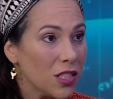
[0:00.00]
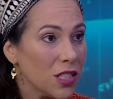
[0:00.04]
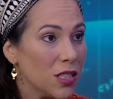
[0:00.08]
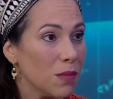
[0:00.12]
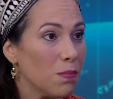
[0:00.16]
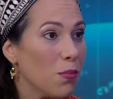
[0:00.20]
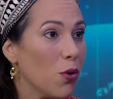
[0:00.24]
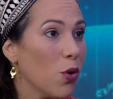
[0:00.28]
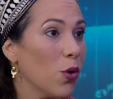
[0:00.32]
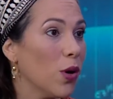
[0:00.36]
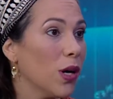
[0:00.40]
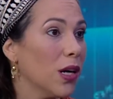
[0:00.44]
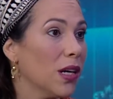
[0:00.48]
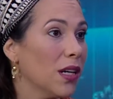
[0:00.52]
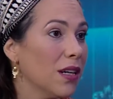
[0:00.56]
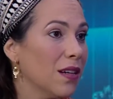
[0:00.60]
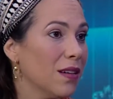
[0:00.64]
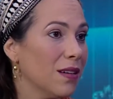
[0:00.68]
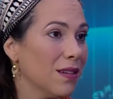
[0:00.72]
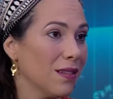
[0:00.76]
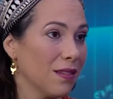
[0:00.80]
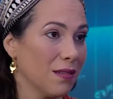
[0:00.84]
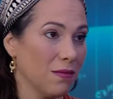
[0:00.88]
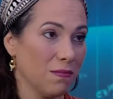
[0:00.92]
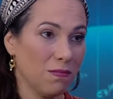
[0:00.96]

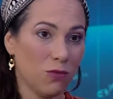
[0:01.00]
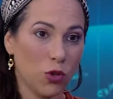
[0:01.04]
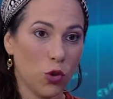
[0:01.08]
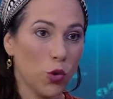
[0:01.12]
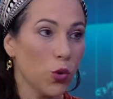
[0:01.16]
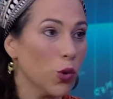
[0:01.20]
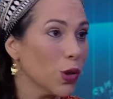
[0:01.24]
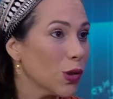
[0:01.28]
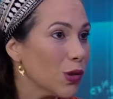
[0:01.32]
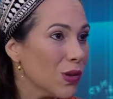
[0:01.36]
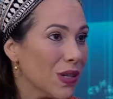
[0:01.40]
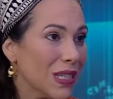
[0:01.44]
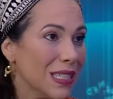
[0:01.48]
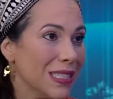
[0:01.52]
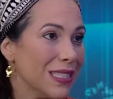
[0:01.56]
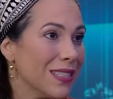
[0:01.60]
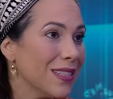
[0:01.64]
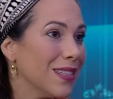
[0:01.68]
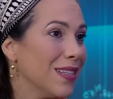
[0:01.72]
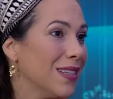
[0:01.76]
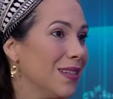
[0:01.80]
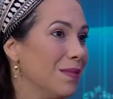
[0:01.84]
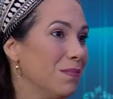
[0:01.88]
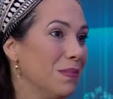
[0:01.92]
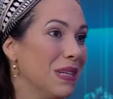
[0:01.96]
support,
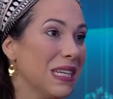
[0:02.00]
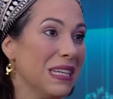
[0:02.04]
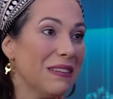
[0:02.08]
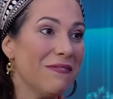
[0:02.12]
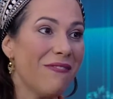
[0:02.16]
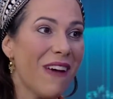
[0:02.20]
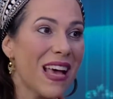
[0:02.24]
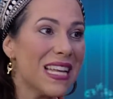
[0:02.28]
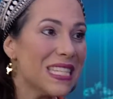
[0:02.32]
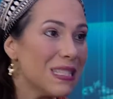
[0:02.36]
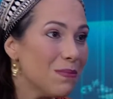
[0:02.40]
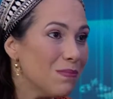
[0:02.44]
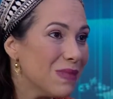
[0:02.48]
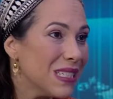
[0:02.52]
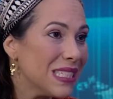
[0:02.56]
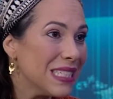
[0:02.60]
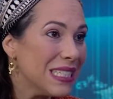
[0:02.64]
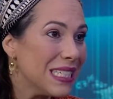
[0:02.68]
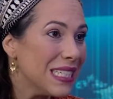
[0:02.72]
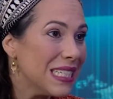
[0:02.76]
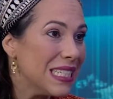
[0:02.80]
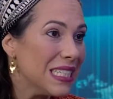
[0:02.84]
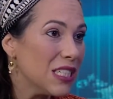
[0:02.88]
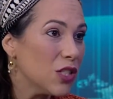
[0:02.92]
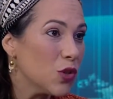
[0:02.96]
tourism,
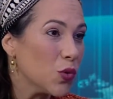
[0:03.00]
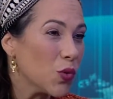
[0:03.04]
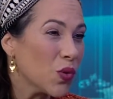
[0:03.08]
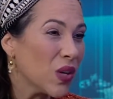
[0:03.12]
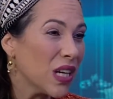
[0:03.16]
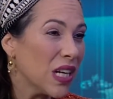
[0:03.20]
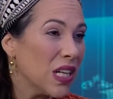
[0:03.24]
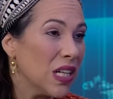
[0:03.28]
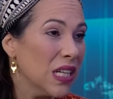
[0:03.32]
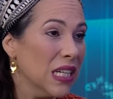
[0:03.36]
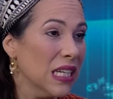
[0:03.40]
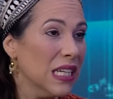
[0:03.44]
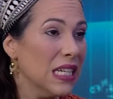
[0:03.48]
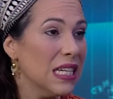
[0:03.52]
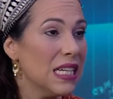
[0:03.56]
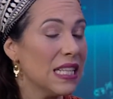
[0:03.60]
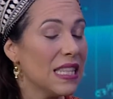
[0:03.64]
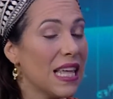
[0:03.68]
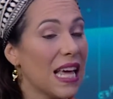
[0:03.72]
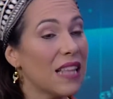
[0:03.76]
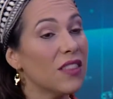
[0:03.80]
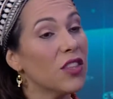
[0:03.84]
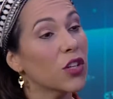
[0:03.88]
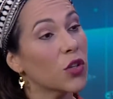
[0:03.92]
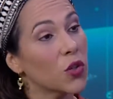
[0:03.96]
investment in Israel,
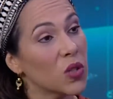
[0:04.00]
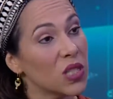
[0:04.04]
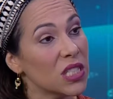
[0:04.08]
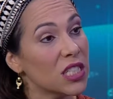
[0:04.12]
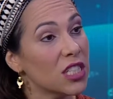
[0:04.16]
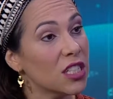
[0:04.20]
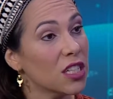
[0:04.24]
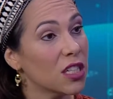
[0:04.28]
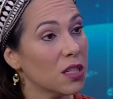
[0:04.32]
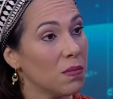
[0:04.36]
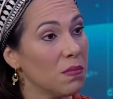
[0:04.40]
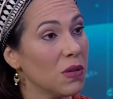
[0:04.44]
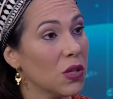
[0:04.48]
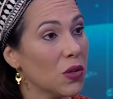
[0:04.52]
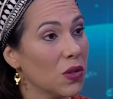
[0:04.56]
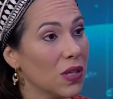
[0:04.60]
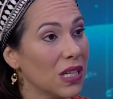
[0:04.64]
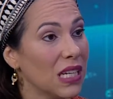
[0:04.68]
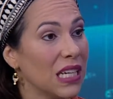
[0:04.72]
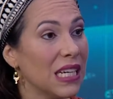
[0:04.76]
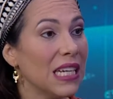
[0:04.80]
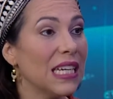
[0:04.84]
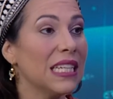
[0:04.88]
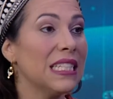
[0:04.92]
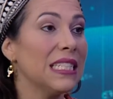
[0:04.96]
that the Christian
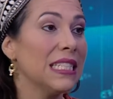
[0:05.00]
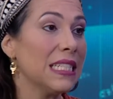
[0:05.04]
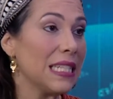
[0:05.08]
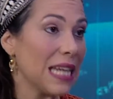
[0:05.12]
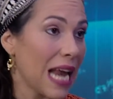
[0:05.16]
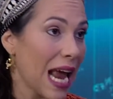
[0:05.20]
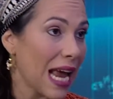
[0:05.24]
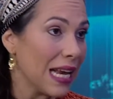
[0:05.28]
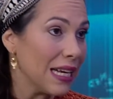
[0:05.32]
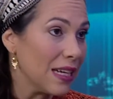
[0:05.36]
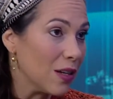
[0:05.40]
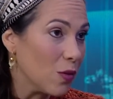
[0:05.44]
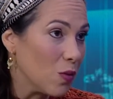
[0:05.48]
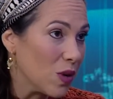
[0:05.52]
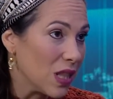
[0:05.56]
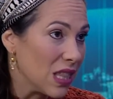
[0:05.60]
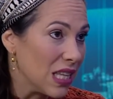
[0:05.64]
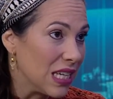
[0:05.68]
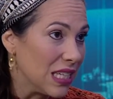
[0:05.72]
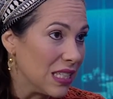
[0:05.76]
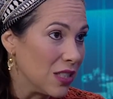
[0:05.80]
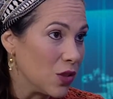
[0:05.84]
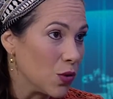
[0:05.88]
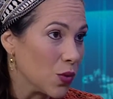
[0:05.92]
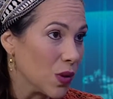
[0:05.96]
community is standing with
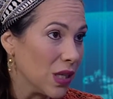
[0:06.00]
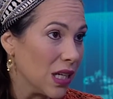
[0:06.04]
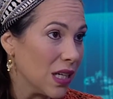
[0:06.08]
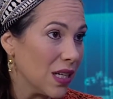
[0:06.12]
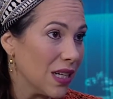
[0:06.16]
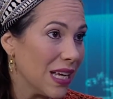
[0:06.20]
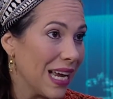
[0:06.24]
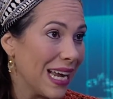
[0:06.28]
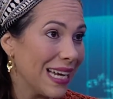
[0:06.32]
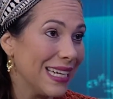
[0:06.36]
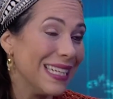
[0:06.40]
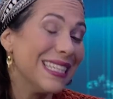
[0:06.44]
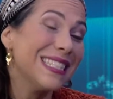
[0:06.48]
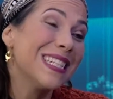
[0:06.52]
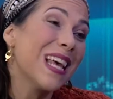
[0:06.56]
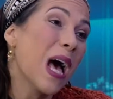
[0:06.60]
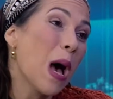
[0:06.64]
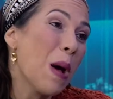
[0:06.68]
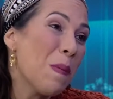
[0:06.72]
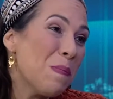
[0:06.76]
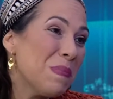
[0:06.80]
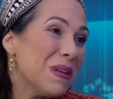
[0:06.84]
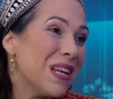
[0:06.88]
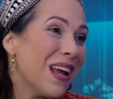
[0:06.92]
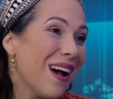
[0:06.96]
Israel, and it's
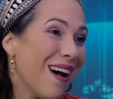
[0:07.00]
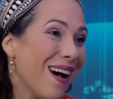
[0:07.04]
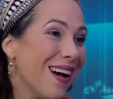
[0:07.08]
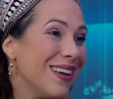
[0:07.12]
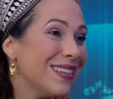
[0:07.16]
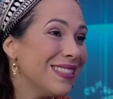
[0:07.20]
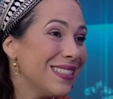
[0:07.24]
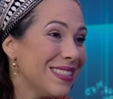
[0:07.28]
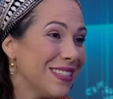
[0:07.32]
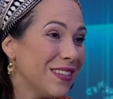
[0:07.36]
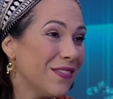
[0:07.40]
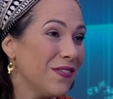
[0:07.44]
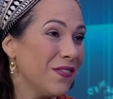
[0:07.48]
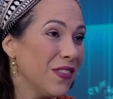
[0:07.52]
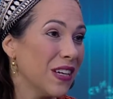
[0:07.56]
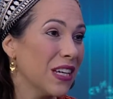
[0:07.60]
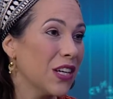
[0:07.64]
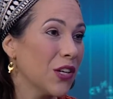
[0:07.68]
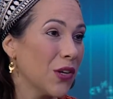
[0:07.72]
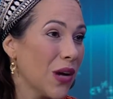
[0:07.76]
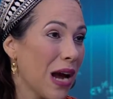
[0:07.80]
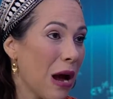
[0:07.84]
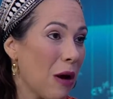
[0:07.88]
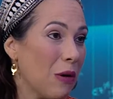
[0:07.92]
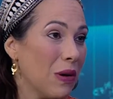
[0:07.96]
up to us to
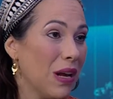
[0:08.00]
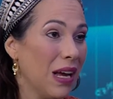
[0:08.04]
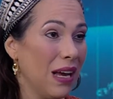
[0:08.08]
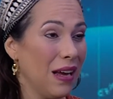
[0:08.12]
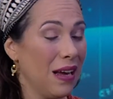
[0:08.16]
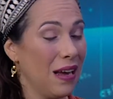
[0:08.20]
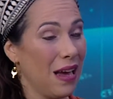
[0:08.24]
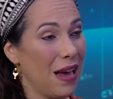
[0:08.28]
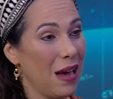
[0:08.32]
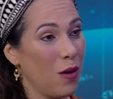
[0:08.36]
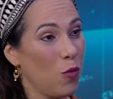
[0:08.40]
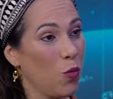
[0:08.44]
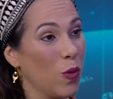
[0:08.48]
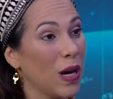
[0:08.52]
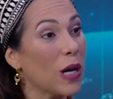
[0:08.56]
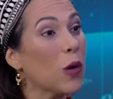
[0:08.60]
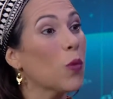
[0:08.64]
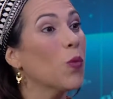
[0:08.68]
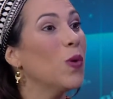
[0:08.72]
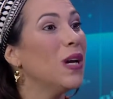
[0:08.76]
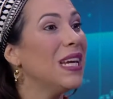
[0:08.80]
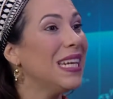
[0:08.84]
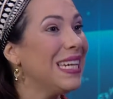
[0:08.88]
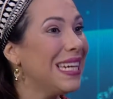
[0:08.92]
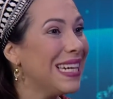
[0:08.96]
figure out where
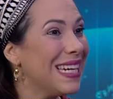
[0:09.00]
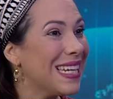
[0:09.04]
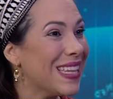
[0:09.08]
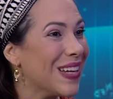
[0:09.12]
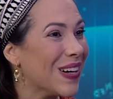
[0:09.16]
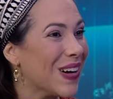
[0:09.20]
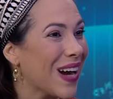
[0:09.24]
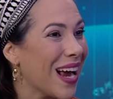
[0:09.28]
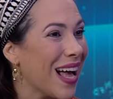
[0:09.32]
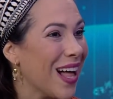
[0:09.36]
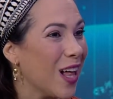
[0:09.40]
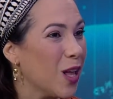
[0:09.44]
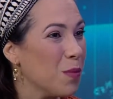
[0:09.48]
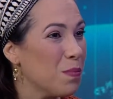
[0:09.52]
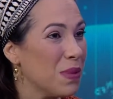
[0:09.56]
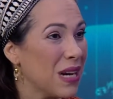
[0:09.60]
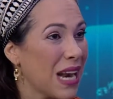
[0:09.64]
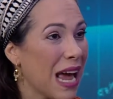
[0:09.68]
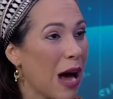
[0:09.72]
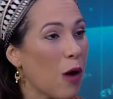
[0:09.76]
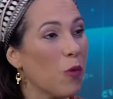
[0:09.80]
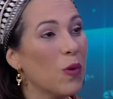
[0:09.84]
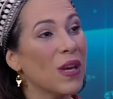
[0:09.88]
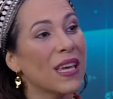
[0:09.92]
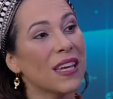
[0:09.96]
we need their help
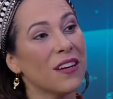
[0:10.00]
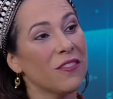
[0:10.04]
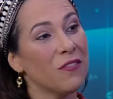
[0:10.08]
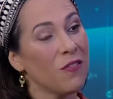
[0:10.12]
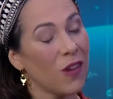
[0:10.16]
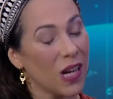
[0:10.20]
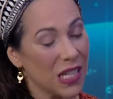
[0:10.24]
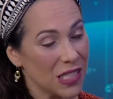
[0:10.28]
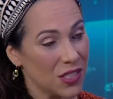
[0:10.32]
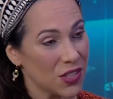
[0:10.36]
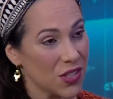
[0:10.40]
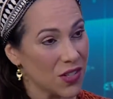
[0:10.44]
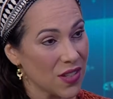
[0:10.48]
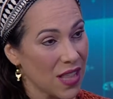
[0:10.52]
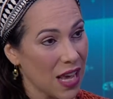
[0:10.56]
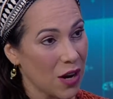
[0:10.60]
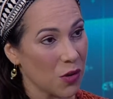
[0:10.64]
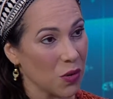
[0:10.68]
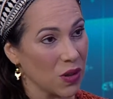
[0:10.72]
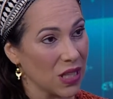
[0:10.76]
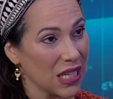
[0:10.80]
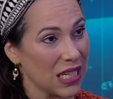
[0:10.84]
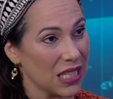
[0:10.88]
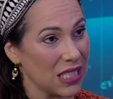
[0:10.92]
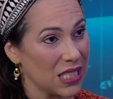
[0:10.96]
and how we can foster
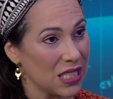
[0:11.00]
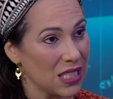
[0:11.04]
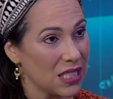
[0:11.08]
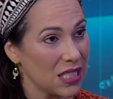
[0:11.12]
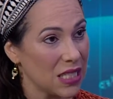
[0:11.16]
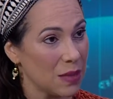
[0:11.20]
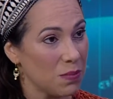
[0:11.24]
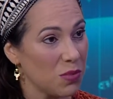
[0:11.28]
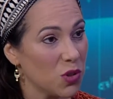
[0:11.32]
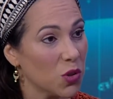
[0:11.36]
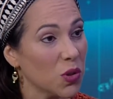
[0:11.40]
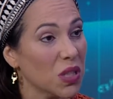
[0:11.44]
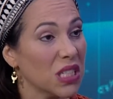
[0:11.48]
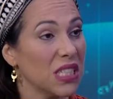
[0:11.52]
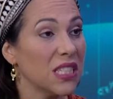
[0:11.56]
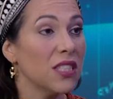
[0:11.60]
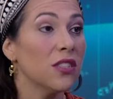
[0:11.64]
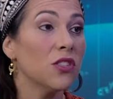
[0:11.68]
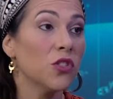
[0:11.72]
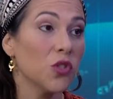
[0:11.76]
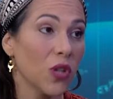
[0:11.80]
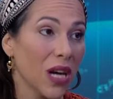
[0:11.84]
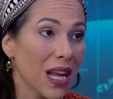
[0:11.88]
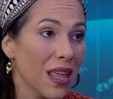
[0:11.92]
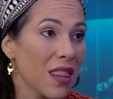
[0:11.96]
that relationship to really
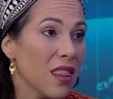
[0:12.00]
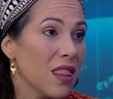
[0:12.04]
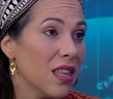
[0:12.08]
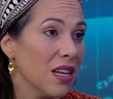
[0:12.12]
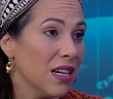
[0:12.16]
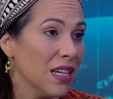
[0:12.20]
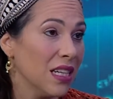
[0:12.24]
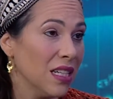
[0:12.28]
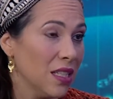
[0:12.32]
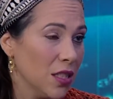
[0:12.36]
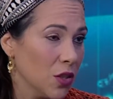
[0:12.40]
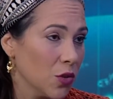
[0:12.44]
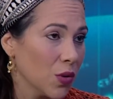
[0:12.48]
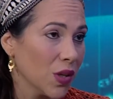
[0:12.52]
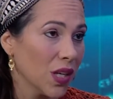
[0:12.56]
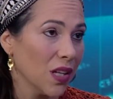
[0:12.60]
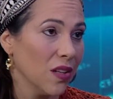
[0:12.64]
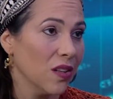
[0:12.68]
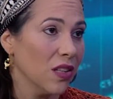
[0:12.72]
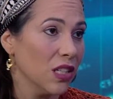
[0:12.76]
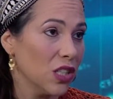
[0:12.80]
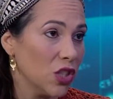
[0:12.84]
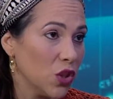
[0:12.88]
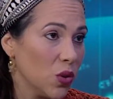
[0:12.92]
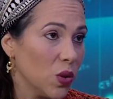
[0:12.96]
strengthen Israel
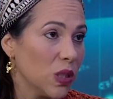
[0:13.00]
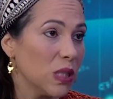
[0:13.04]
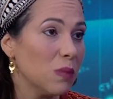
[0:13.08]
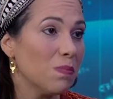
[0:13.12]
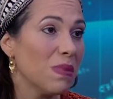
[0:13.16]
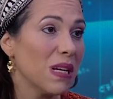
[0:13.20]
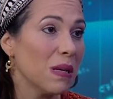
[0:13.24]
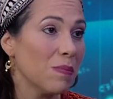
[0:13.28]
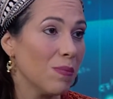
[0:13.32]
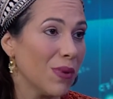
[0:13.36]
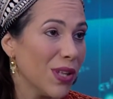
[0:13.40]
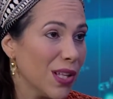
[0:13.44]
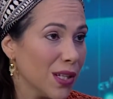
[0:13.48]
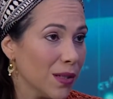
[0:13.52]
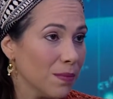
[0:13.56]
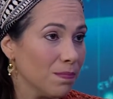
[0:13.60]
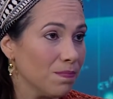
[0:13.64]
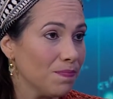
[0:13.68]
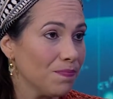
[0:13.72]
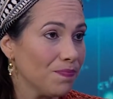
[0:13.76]
and the Jewish people.